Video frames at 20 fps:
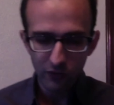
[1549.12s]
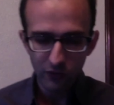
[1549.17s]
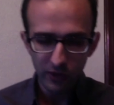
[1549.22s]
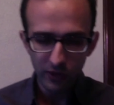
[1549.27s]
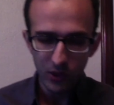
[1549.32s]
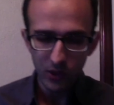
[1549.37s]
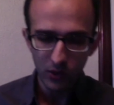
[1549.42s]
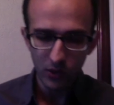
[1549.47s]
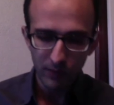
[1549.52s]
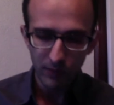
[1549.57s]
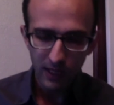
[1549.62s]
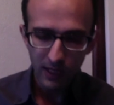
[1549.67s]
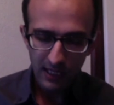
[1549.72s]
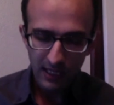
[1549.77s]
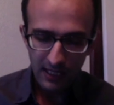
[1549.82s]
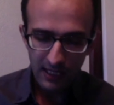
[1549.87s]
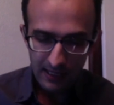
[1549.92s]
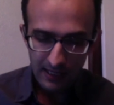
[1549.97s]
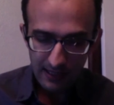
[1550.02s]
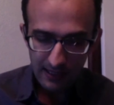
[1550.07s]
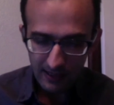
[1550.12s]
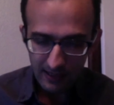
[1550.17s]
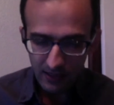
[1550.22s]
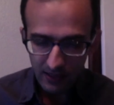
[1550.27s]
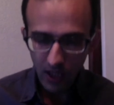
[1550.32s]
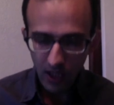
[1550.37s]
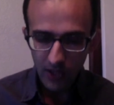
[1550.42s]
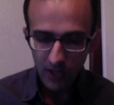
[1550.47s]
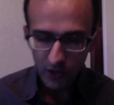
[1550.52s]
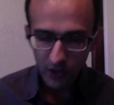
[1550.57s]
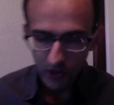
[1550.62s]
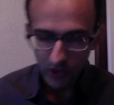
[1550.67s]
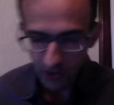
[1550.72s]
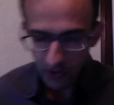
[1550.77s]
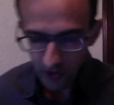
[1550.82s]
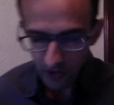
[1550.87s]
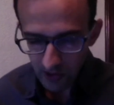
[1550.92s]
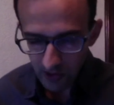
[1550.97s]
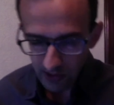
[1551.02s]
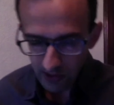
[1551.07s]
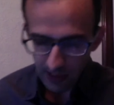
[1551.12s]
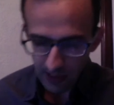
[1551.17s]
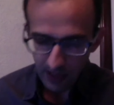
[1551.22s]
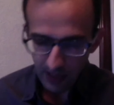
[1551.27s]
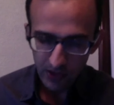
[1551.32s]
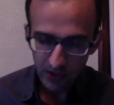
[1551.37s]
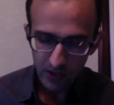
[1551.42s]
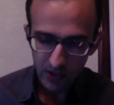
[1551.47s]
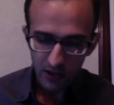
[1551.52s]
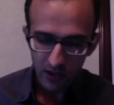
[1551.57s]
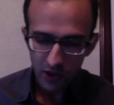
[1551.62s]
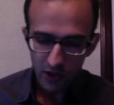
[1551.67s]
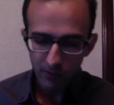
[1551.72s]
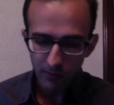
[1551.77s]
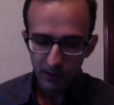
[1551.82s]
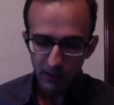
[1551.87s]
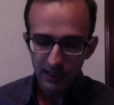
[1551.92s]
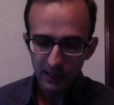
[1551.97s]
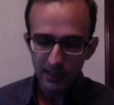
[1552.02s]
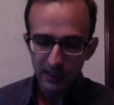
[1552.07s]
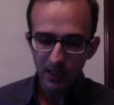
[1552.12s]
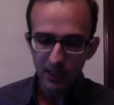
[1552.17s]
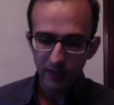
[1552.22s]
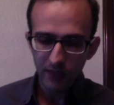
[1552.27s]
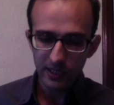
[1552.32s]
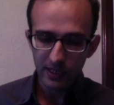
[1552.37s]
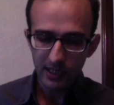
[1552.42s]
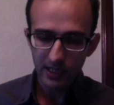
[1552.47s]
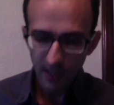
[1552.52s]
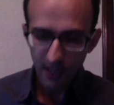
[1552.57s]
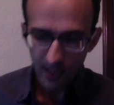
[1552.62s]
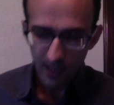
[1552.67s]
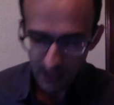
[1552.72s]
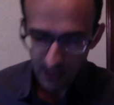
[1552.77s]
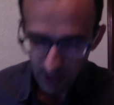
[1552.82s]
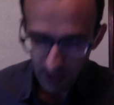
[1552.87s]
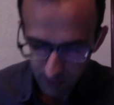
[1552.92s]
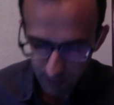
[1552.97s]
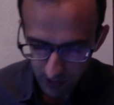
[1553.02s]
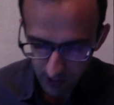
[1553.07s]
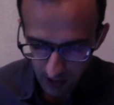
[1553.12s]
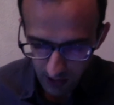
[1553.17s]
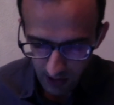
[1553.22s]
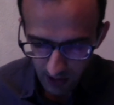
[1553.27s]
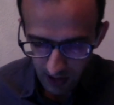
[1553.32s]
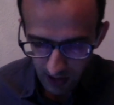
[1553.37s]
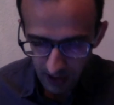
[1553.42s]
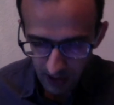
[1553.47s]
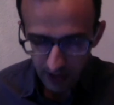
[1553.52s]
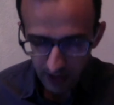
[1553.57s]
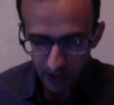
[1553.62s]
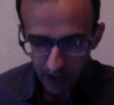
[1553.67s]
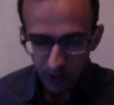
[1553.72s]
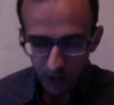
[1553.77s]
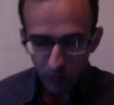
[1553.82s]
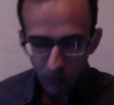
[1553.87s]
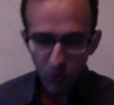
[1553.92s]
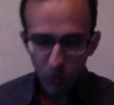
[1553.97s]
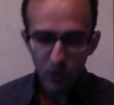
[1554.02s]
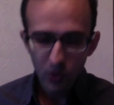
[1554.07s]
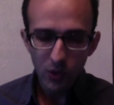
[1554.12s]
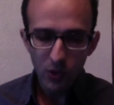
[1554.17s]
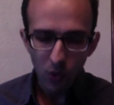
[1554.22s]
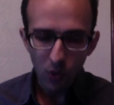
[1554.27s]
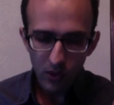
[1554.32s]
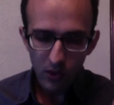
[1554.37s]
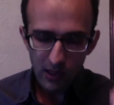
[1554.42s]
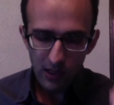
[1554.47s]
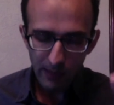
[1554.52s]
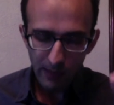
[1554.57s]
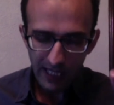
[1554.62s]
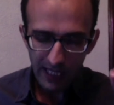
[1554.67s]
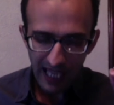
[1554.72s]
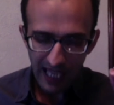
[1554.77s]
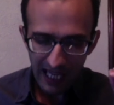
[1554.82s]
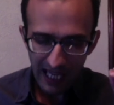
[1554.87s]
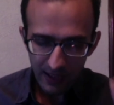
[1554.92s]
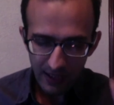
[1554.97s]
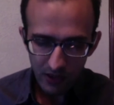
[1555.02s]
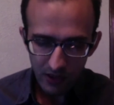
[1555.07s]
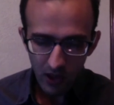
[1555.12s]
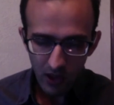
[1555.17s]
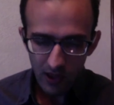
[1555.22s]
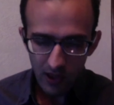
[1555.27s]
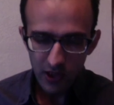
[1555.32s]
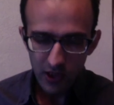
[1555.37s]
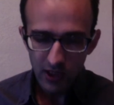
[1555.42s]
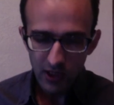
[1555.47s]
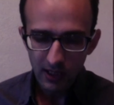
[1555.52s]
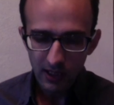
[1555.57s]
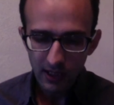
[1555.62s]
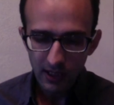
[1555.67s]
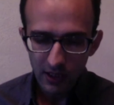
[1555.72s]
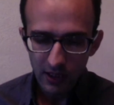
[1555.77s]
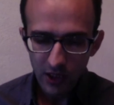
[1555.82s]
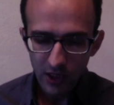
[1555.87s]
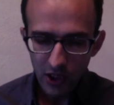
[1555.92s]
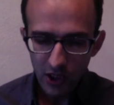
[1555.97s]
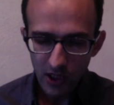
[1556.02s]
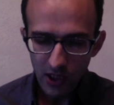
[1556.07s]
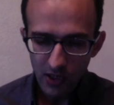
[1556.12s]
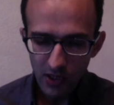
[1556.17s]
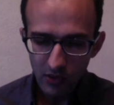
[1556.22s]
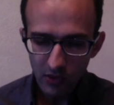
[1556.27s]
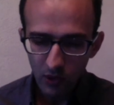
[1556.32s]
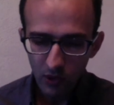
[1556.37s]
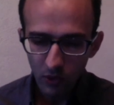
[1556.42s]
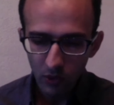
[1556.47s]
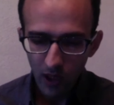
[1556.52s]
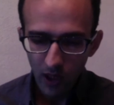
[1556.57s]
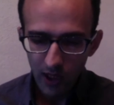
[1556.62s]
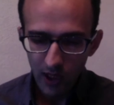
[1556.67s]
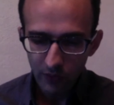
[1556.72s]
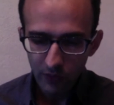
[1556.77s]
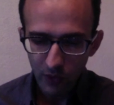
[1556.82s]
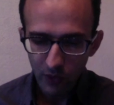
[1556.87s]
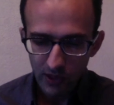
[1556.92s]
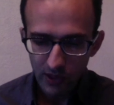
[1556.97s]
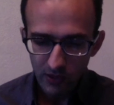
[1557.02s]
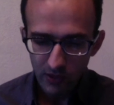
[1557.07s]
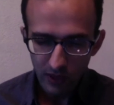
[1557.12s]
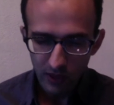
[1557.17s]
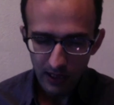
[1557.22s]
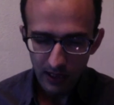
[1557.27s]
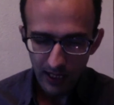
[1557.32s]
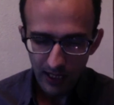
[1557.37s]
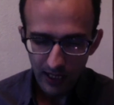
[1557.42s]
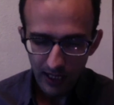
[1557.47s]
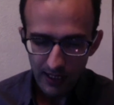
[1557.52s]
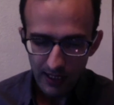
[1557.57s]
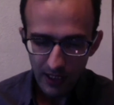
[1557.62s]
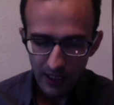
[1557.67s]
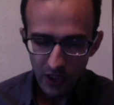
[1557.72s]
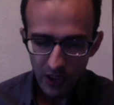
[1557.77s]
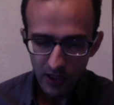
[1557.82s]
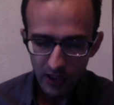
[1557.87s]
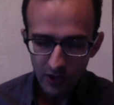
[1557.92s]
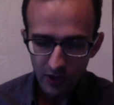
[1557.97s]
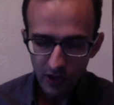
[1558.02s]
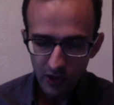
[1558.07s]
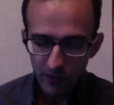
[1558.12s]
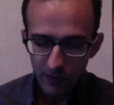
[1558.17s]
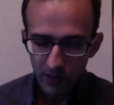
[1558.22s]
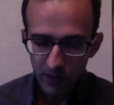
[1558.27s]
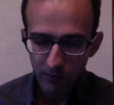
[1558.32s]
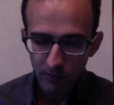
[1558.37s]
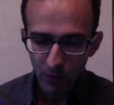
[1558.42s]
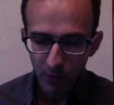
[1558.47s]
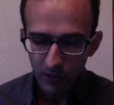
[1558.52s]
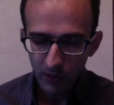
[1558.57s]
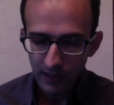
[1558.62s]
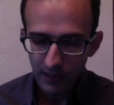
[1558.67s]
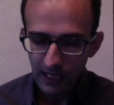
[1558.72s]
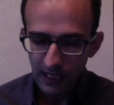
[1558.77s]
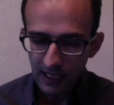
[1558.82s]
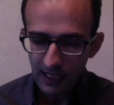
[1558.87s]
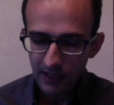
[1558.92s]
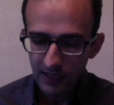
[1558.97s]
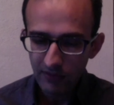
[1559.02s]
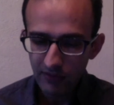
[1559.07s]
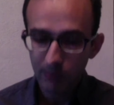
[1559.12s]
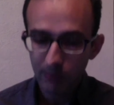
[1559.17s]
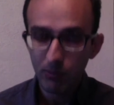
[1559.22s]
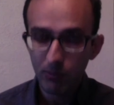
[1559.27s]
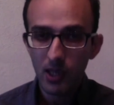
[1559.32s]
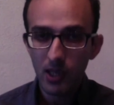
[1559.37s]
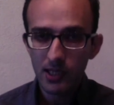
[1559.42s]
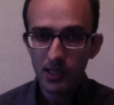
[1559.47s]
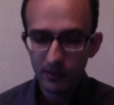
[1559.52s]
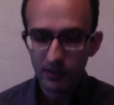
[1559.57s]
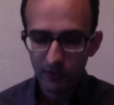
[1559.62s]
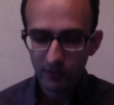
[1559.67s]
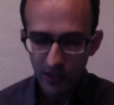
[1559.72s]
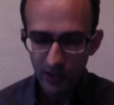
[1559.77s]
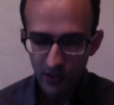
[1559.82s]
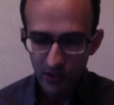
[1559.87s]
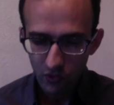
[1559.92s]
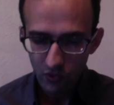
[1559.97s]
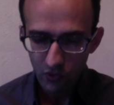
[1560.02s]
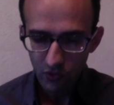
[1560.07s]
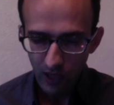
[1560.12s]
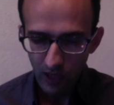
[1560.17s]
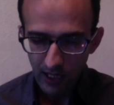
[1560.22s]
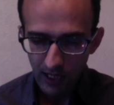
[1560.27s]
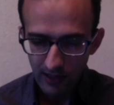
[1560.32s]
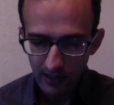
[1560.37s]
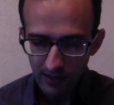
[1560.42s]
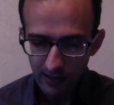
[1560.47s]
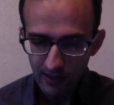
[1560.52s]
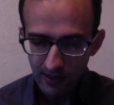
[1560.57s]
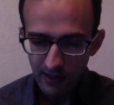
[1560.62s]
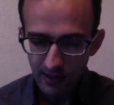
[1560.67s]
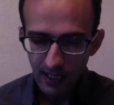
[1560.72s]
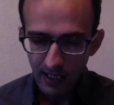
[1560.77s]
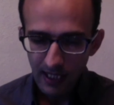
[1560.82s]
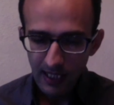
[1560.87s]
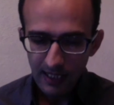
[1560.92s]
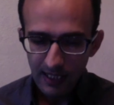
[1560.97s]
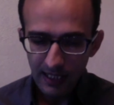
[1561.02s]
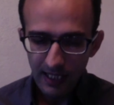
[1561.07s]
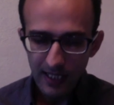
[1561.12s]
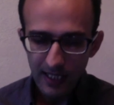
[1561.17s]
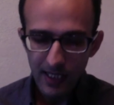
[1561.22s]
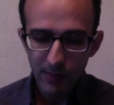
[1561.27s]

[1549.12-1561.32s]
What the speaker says: freedom that undergirds the intelligibility of its concept. In other words, only by acknowledging conditions required for its realization in terms of both negative and positive constraints can a